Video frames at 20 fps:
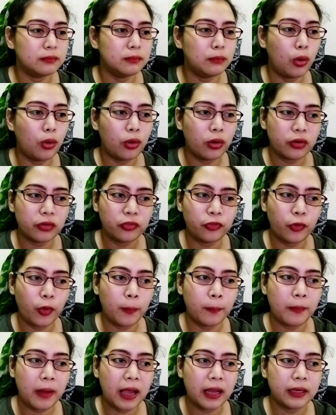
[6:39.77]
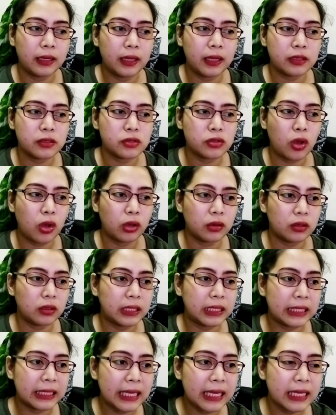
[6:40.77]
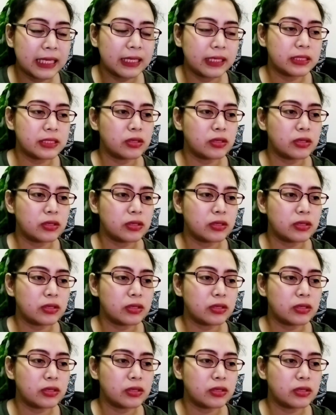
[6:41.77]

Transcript: more from Anna So Click.